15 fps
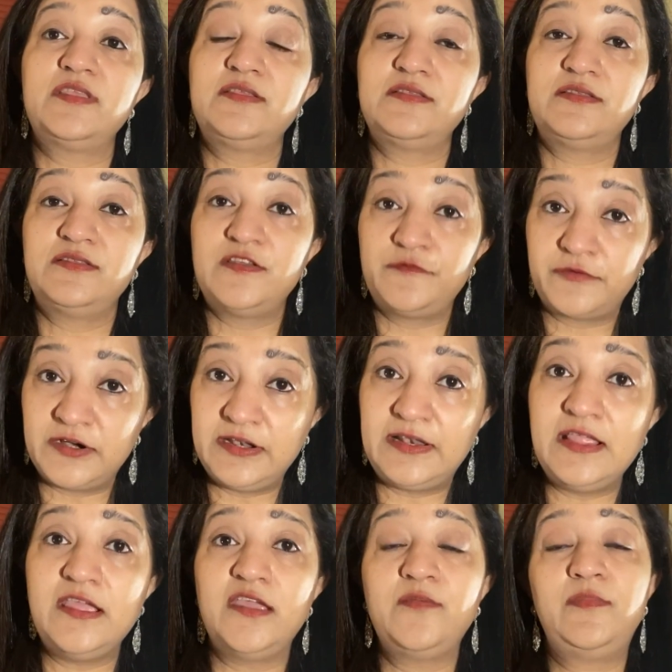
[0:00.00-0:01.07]

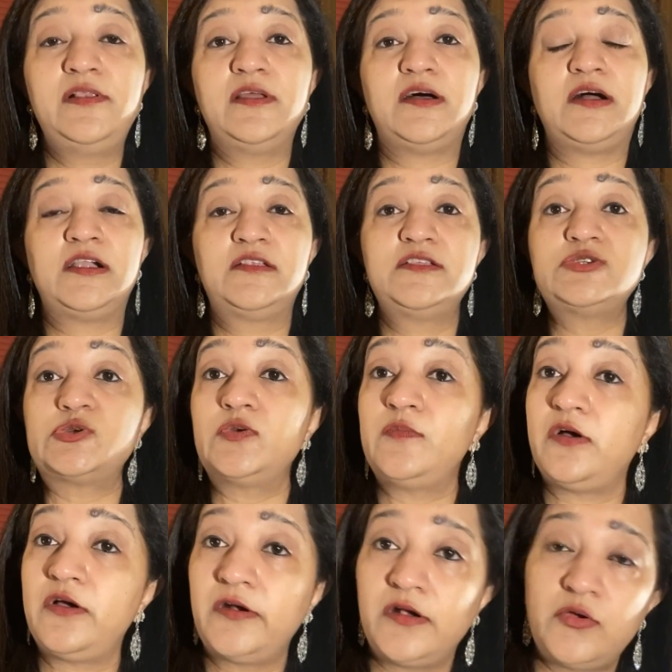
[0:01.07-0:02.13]
differently abled artists from
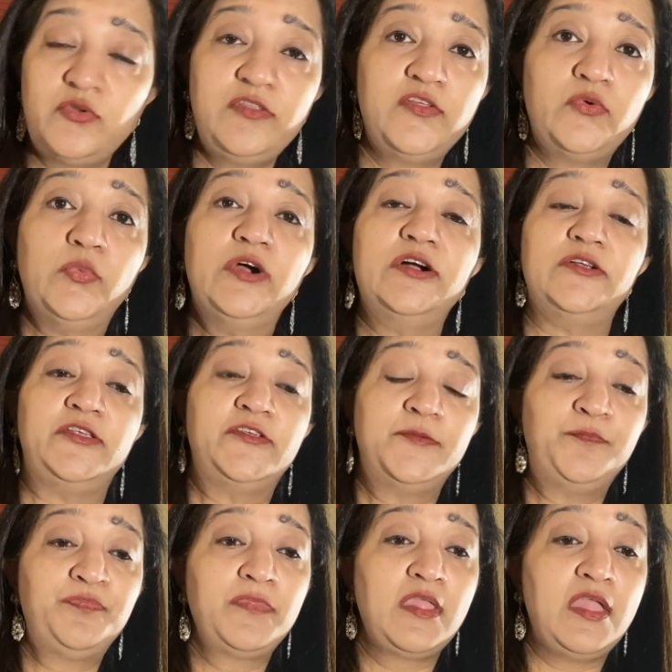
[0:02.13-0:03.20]
around the world.
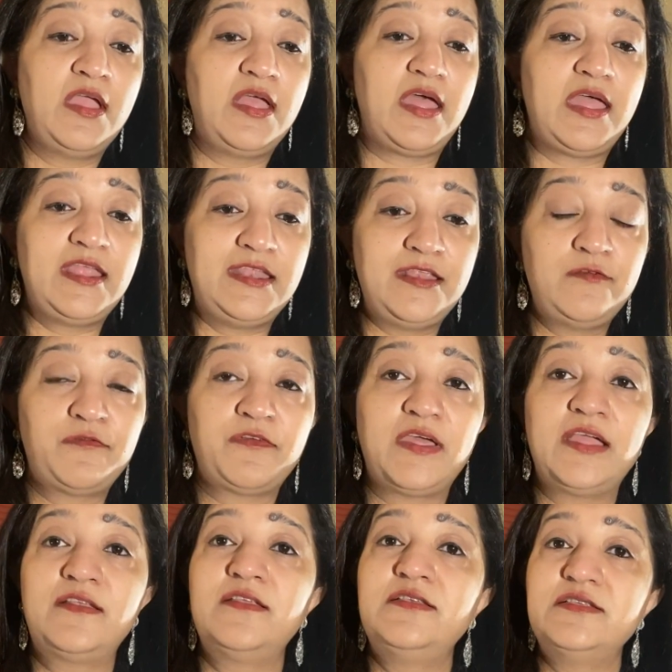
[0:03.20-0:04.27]
And in
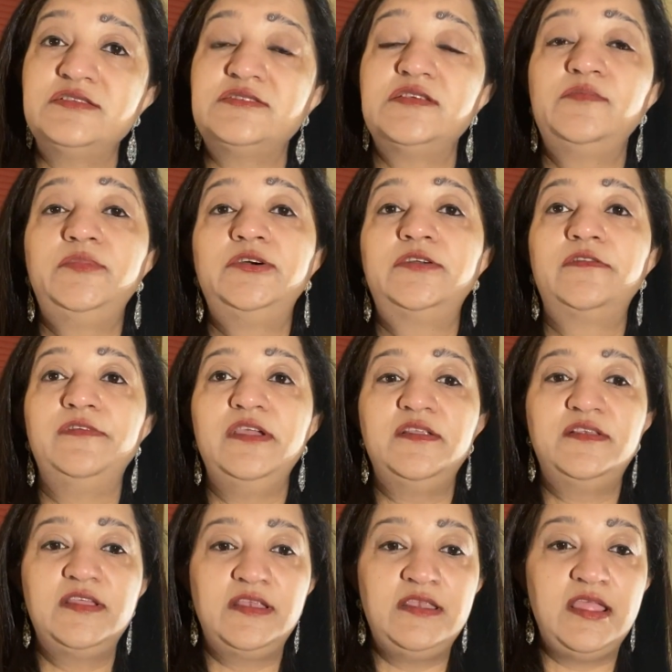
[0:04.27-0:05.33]
fact, in December, we
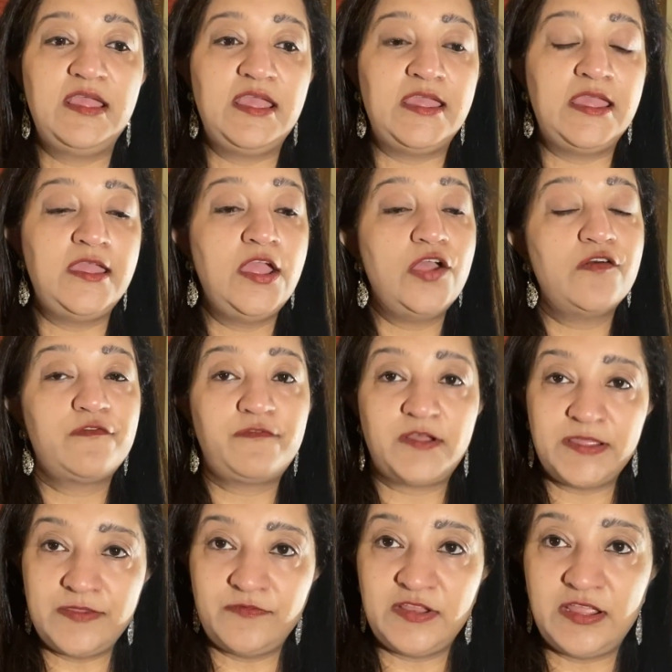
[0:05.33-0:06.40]
did a
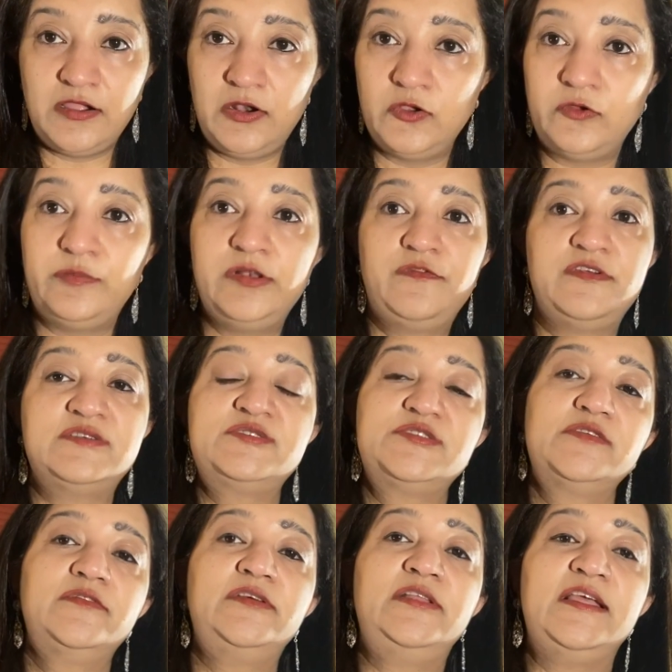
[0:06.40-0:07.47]
5-day global
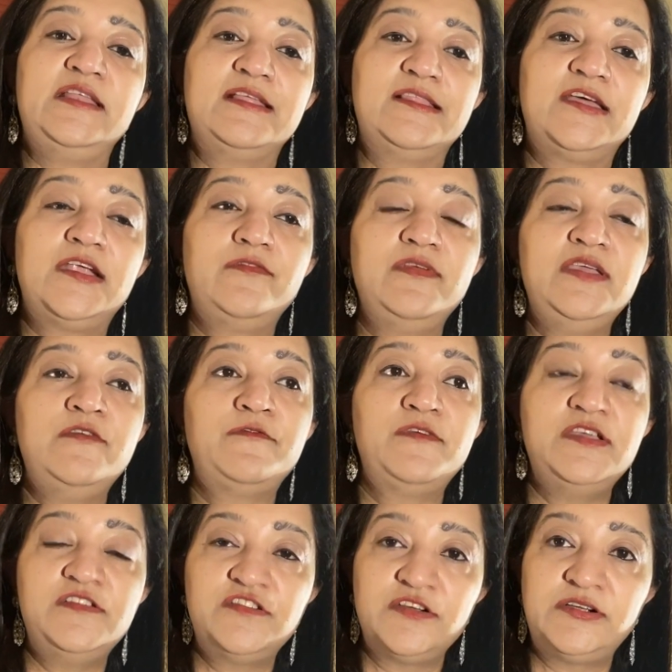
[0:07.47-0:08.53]
festival, and in that, we
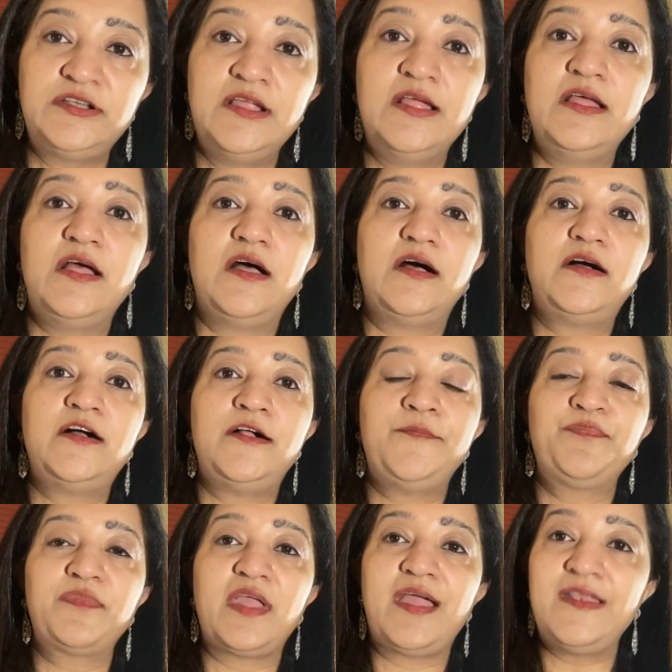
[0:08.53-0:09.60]
featured an
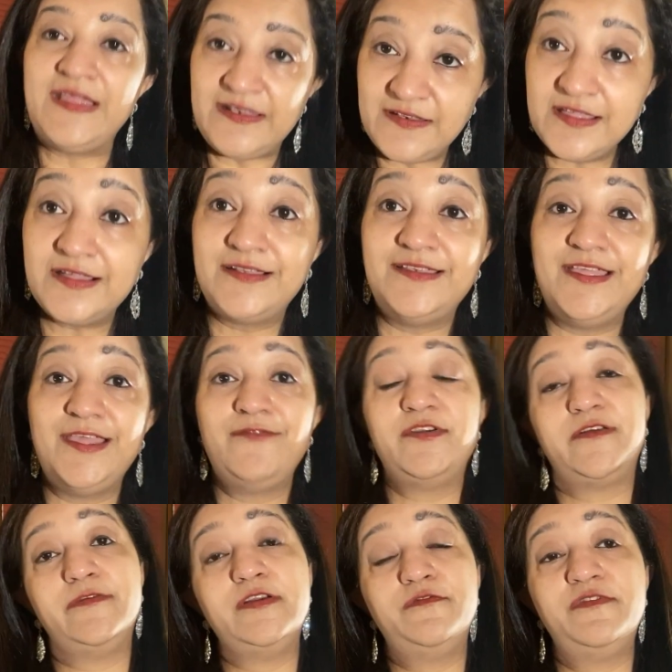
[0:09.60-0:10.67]
India Day where
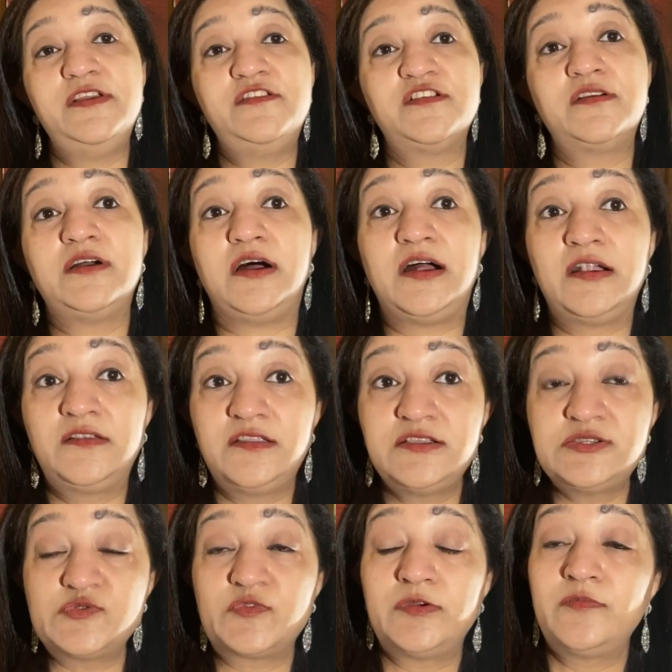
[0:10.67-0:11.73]
we featured artists
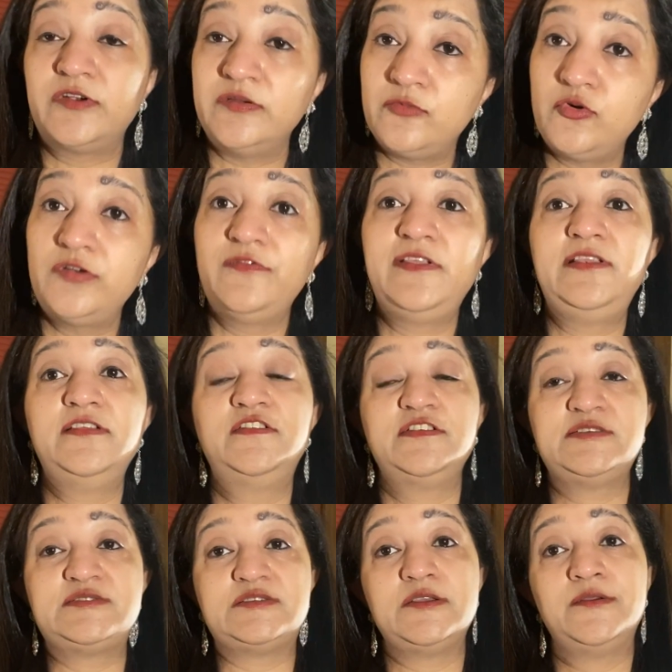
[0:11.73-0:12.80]
from remote
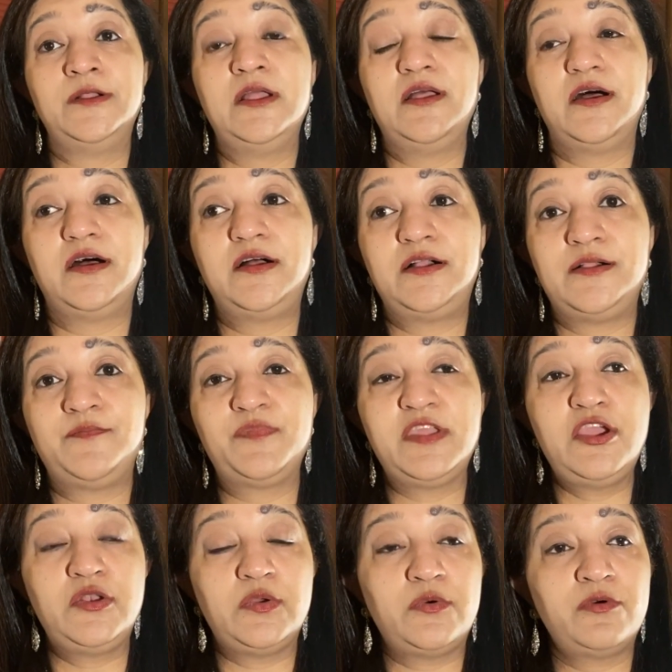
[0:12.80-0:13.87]
villages,
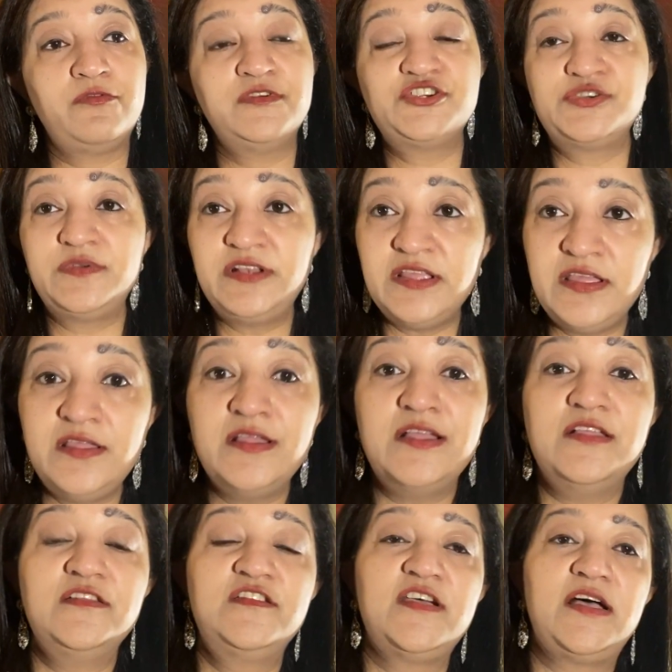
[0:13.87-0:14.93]
visually
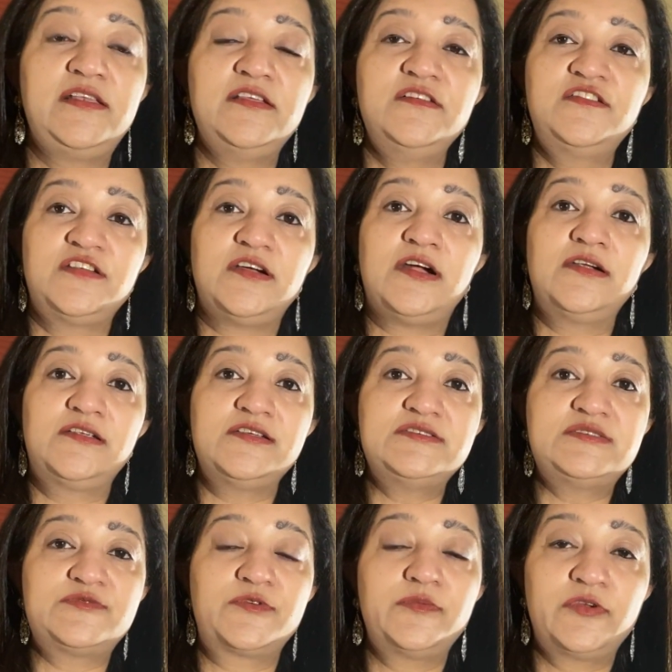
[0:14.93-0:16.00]
challenged artists
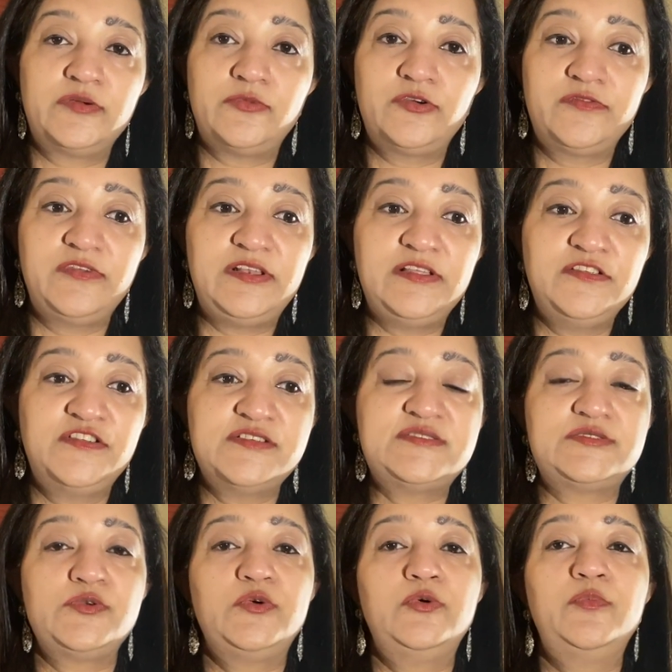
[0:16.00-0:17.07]
from remote villages
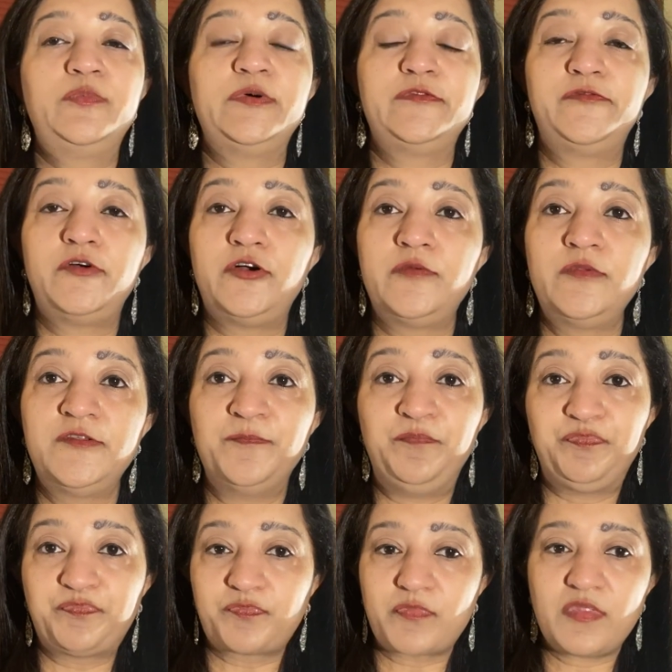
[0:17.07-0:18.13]
who performed
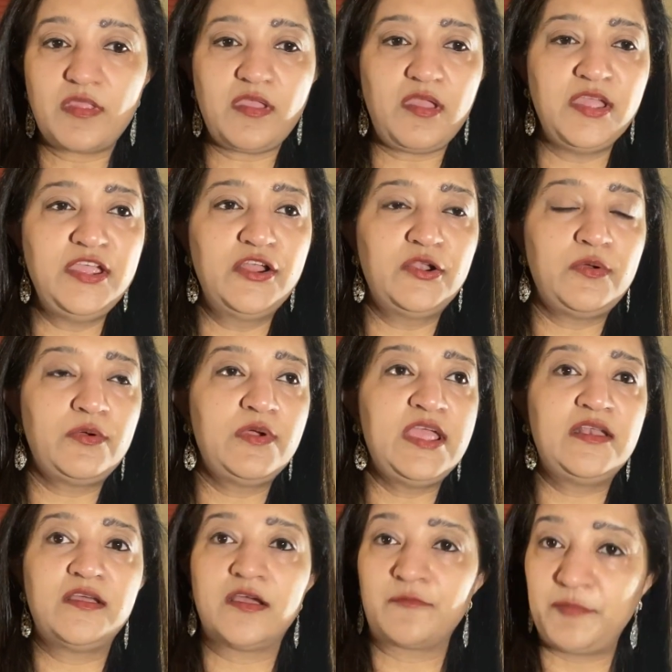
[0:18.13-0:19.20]
in
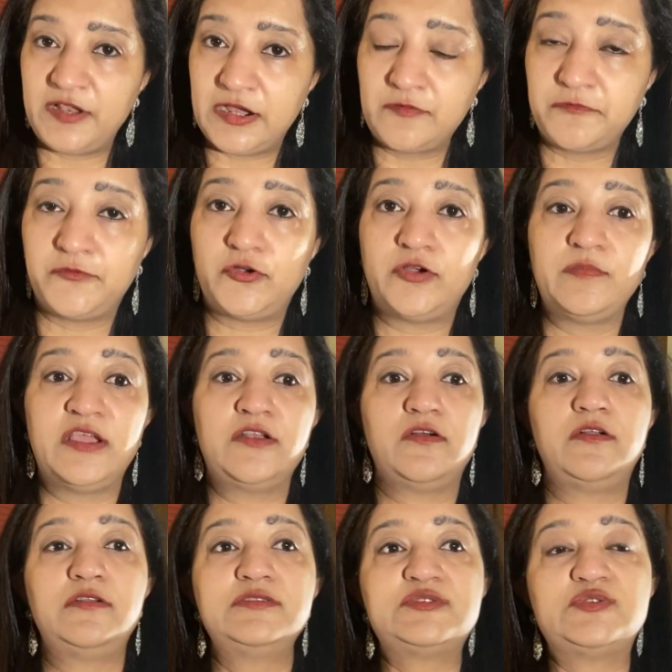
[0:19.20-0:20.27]
our platform. And
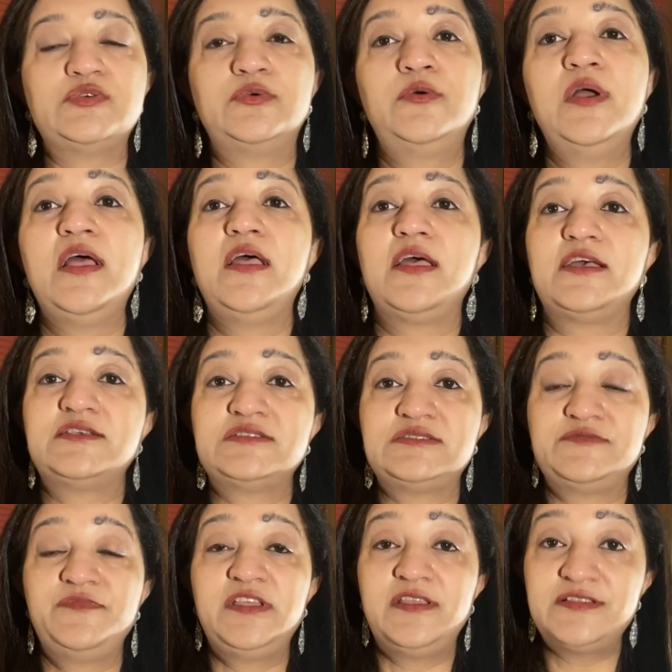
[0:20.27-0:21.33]
also, as
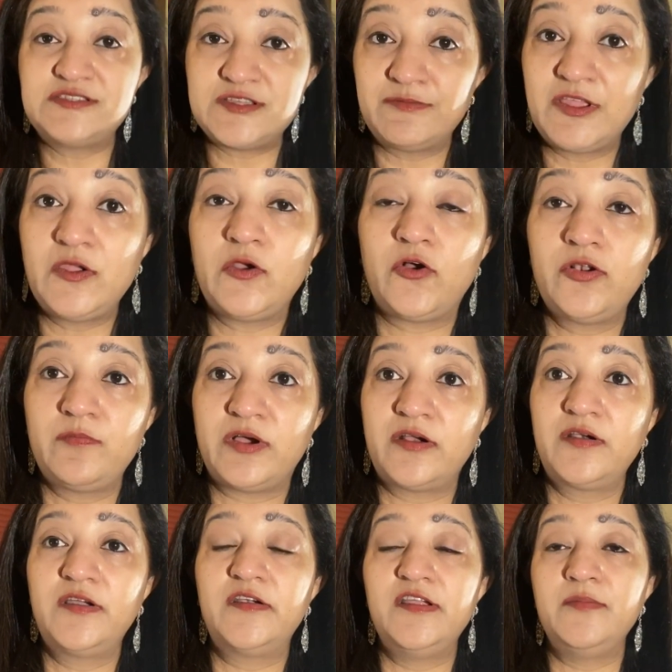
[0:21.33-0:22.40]
we did something called
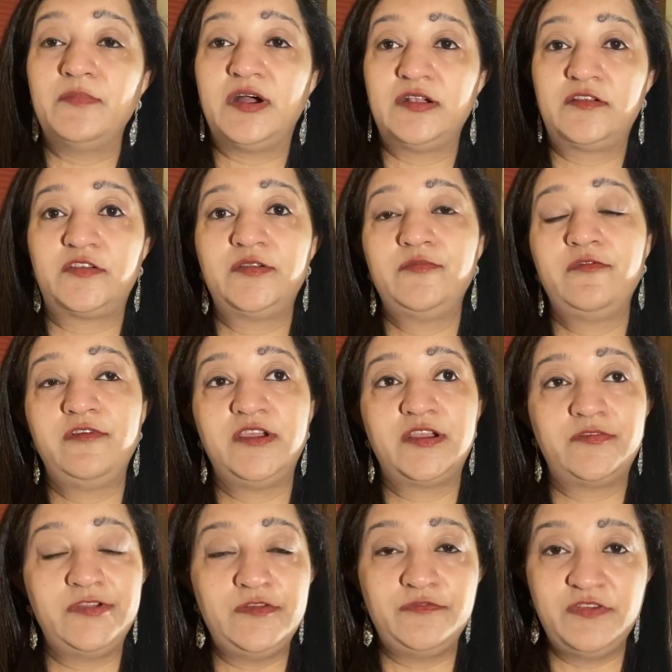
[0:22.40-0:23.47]
Margari Matram, where
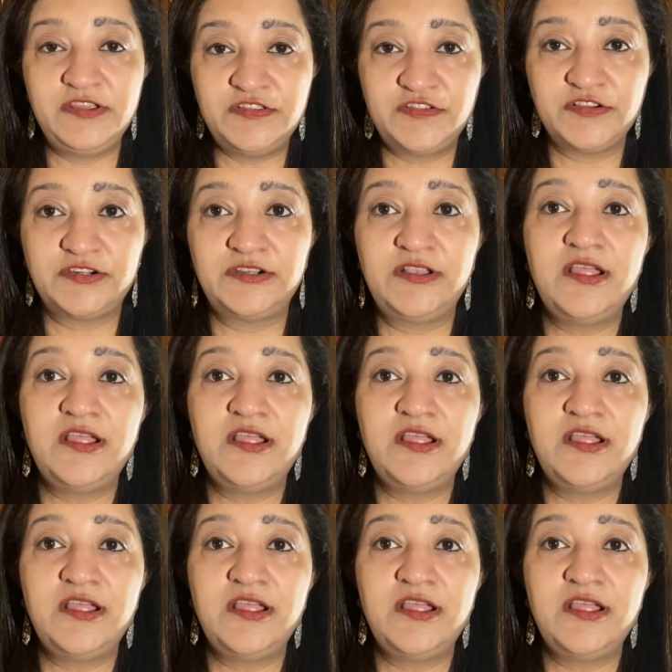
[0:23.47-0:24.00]
we featured